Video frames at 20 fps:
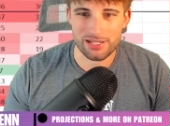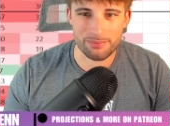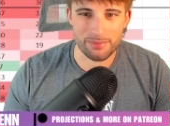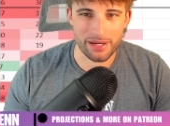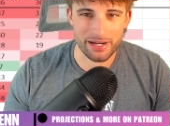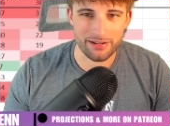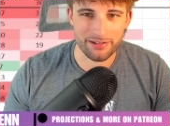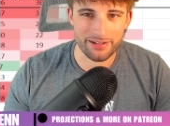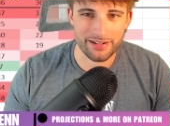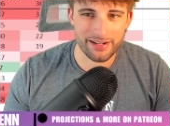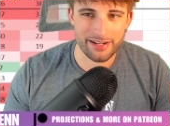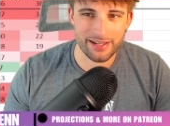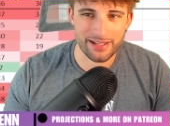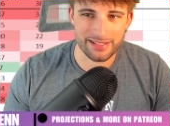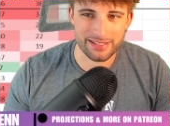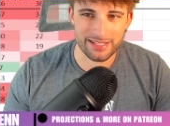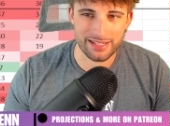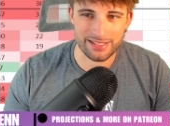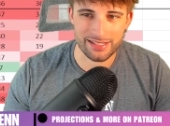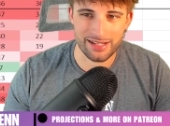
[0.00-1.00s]
Berry
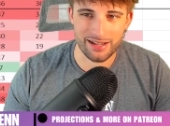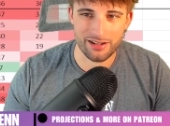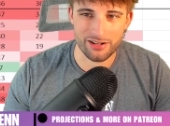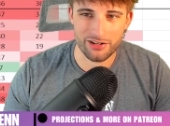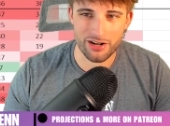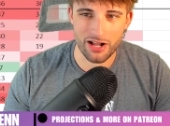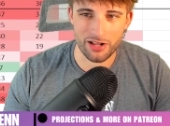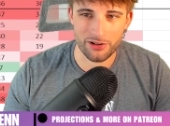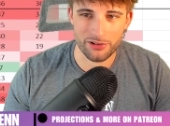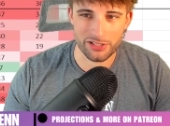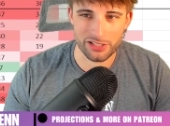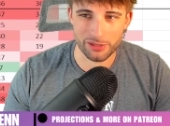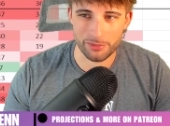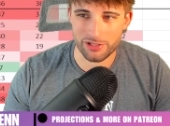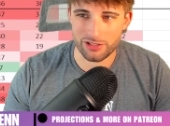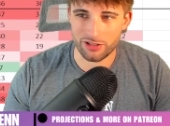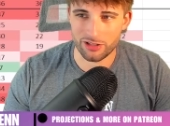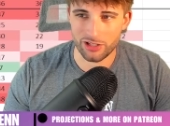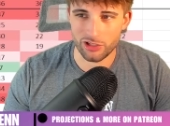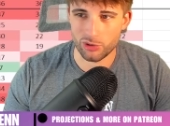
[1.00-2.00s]
at $6,900. He'll be
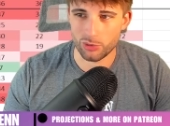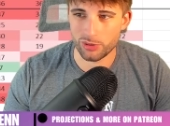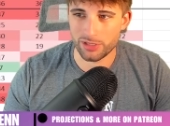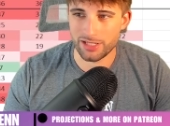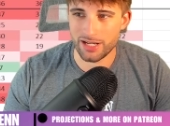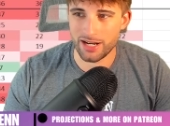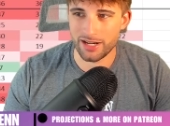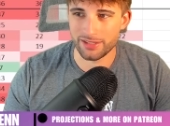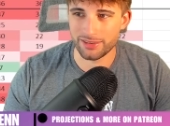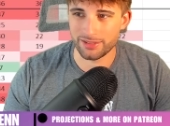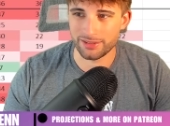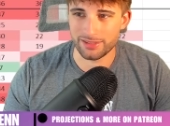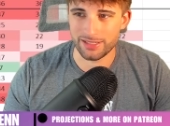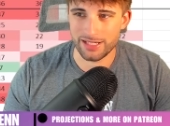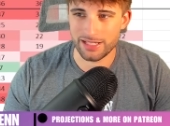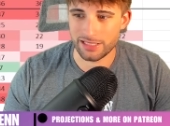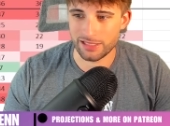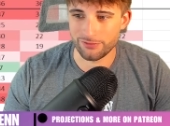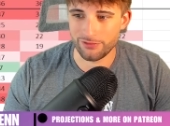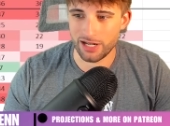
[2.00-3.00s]
starting in 29th. I
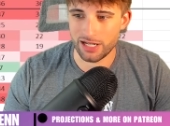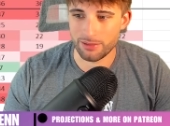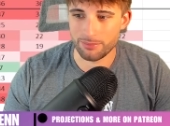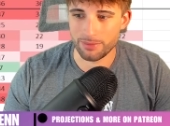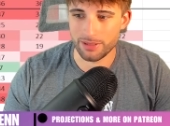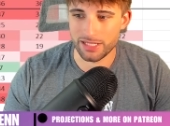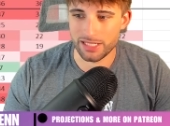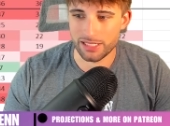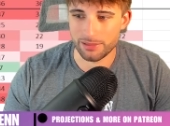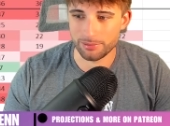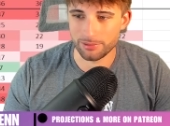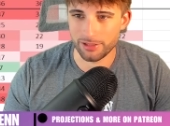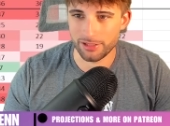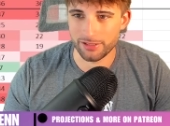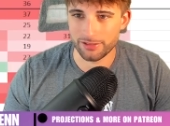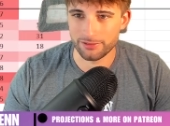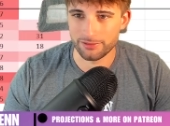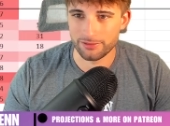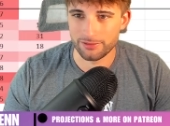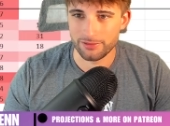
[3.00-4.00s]
think he's a fine PD
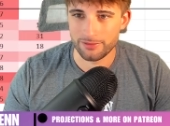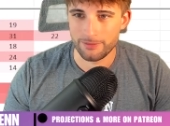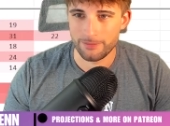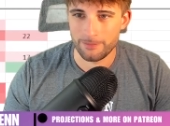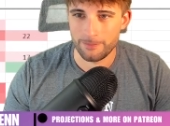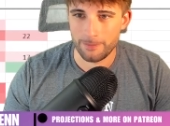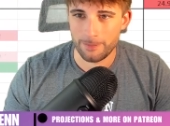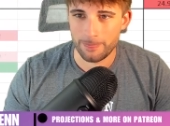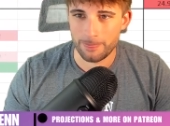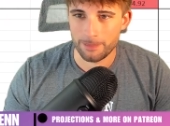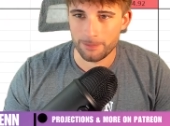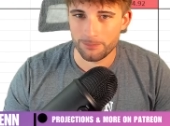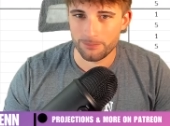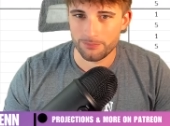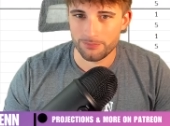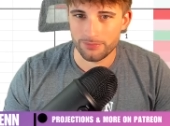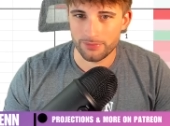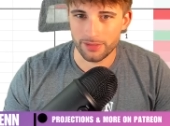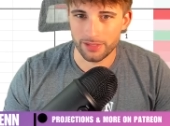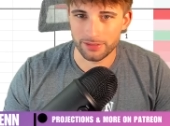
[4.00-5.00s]
play.
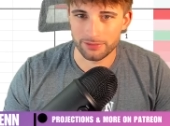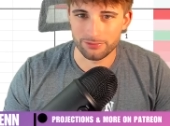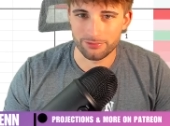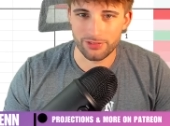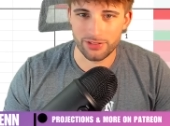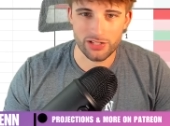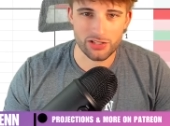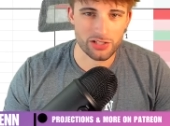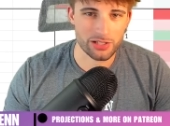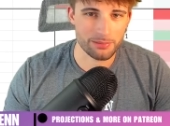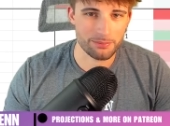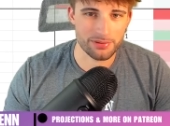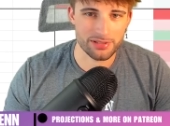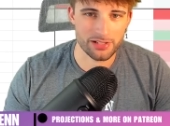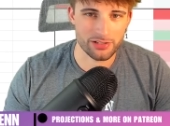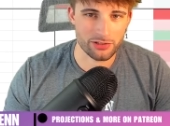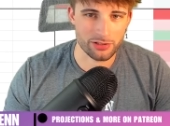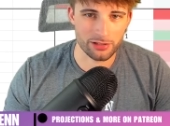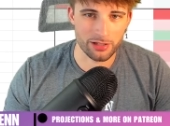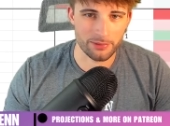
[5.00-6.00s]
Like, finishing
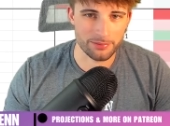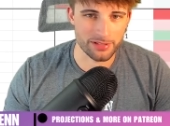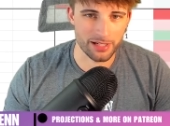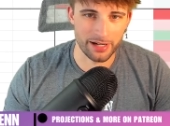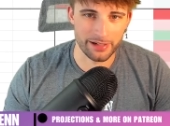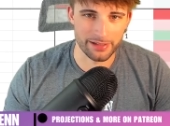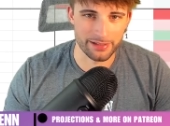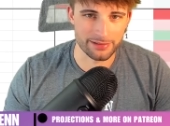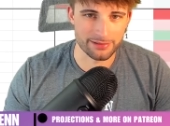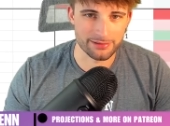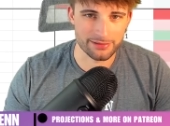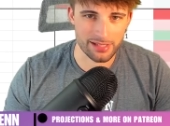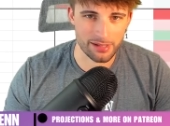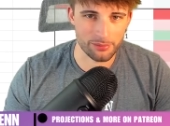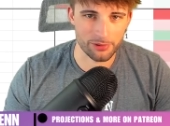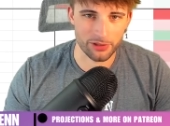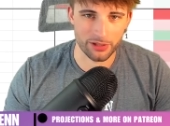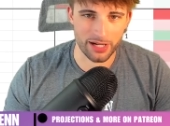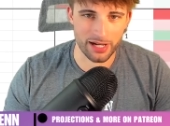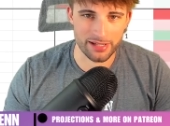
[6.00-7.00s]
position upside is
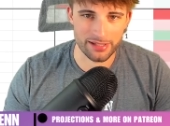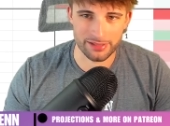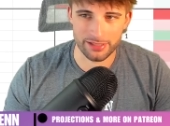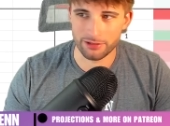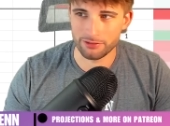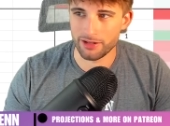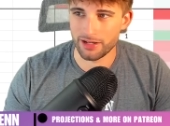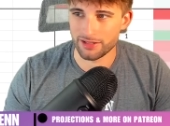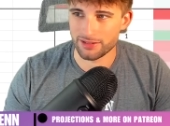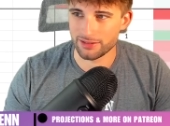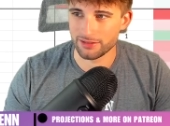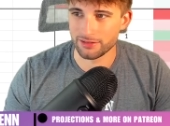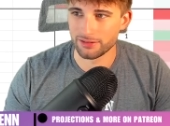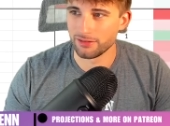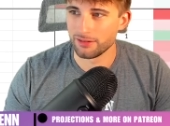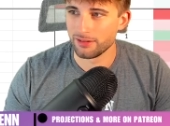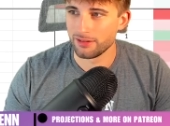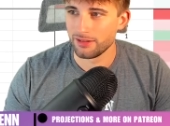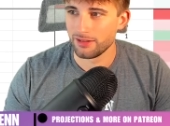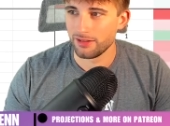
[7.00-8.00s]
similar to guys like Rex
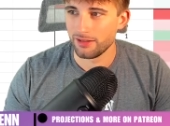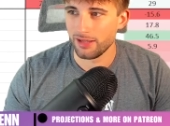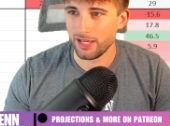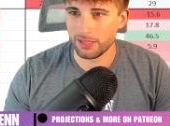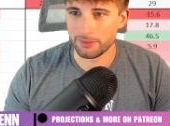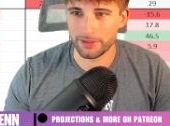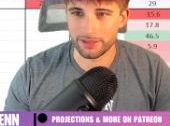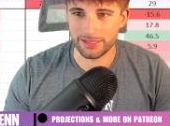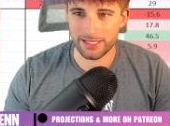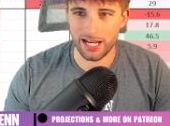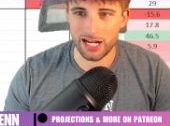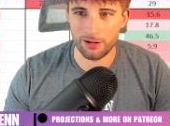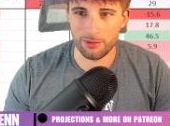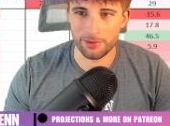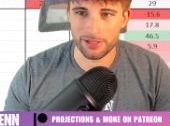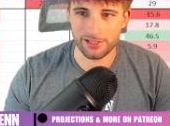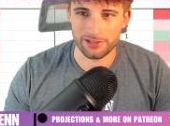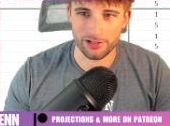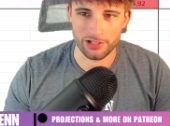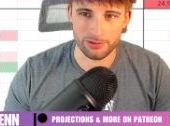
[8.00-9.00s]
and, and McDowell,
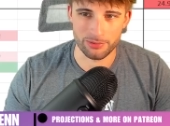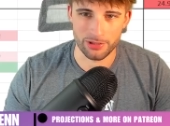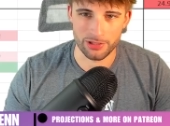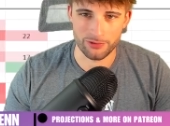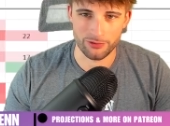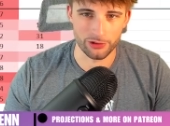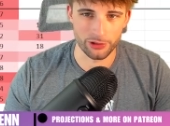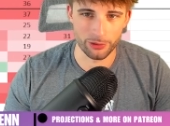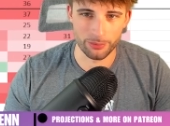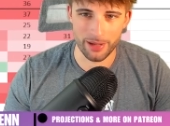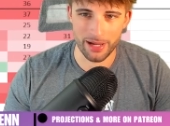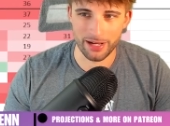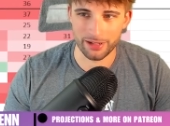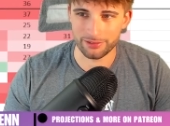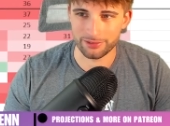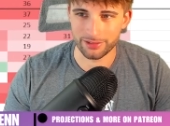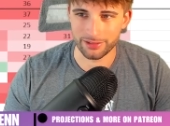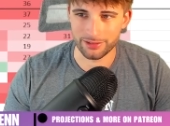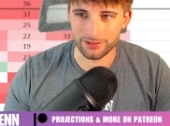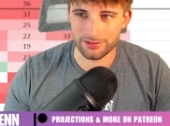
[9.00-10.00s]
but he starts much further
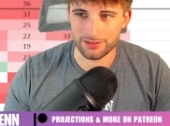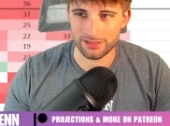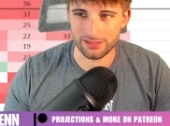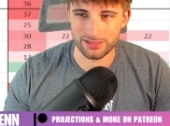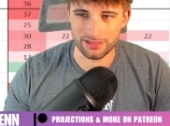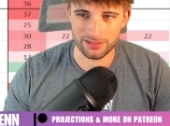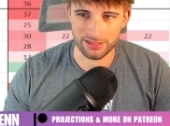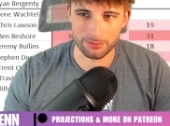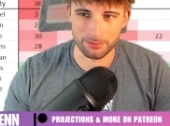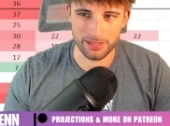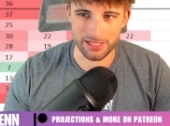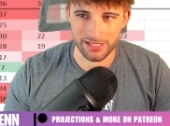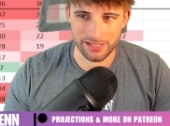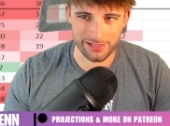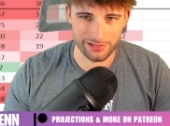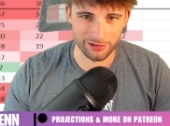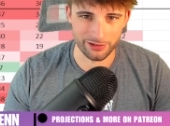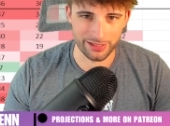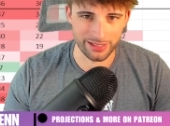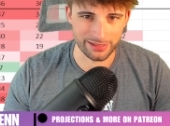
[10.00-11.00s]
back. Like, this is going to be
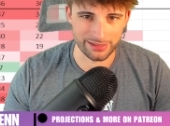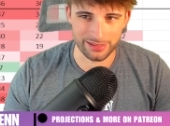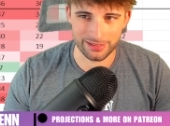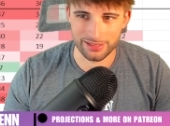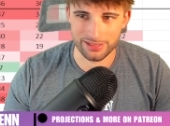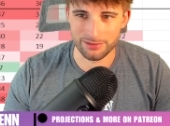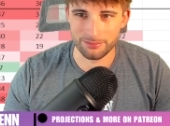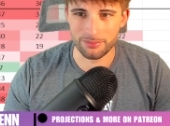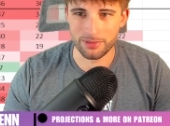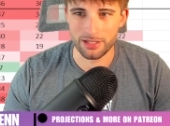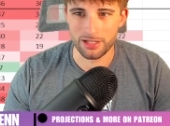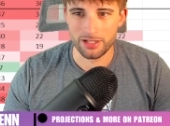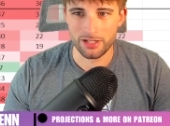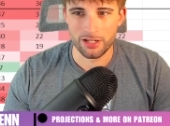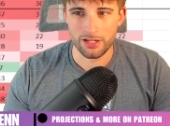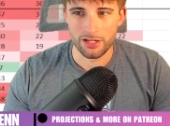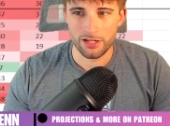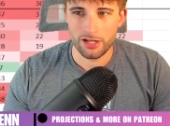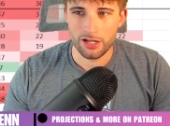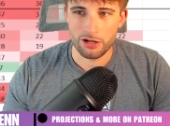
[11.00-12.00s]
easier to get to him.
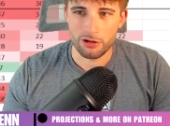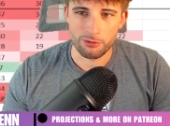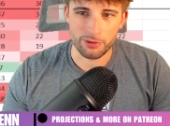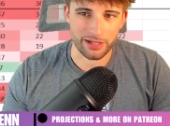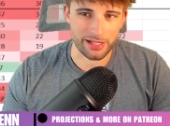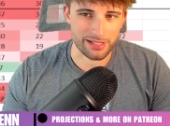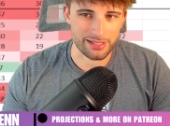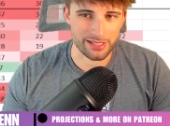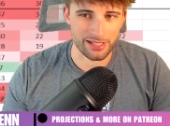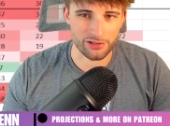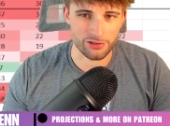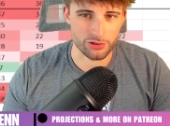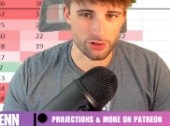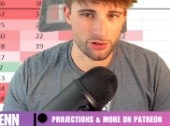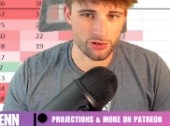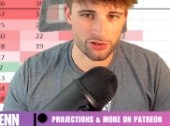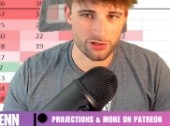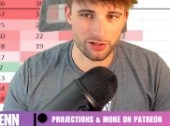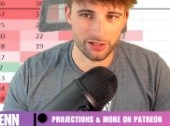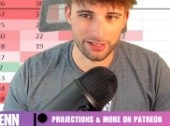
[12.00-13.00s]
Ricky Snow
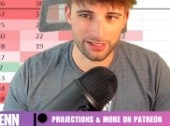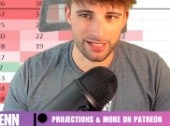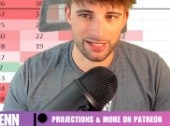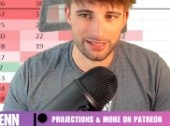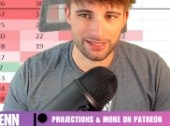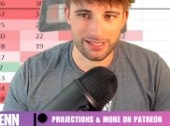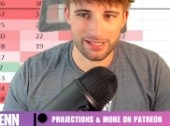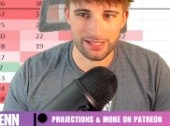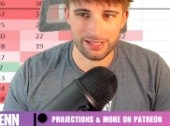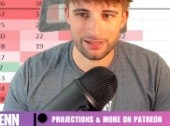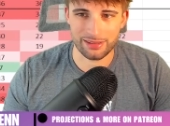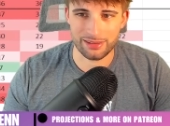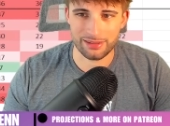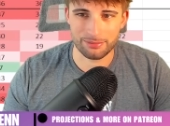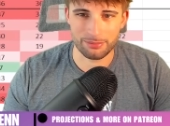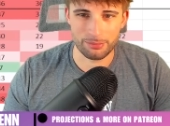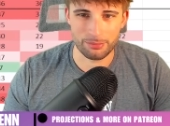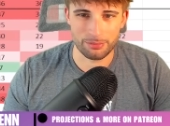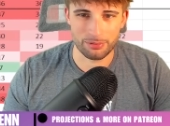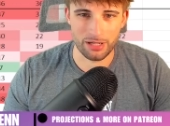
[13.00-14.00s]
Sr. starting at 18th.
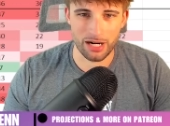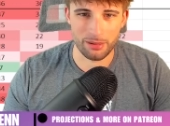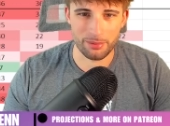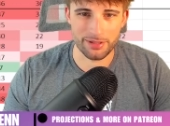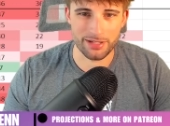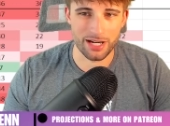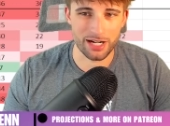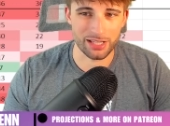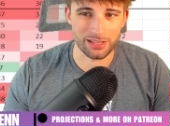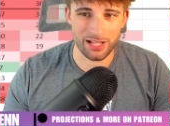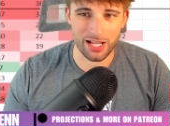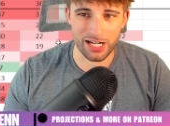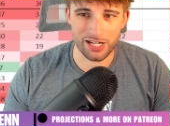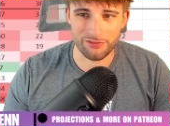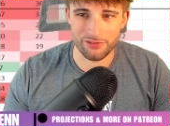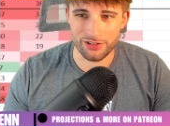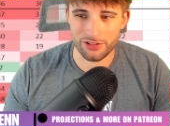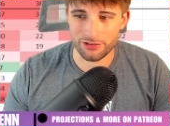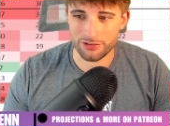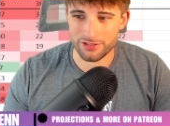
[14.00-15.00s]
Probably not a lot
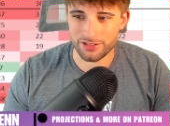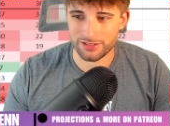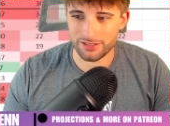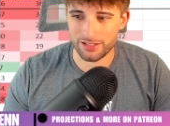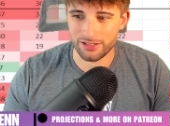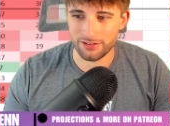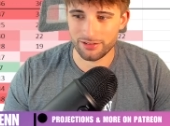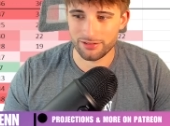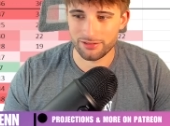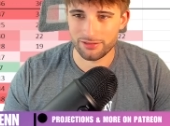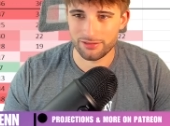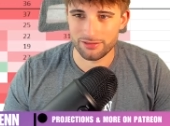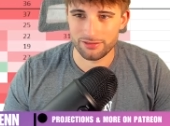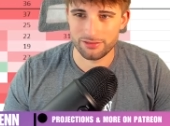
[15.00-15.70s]
of interest there.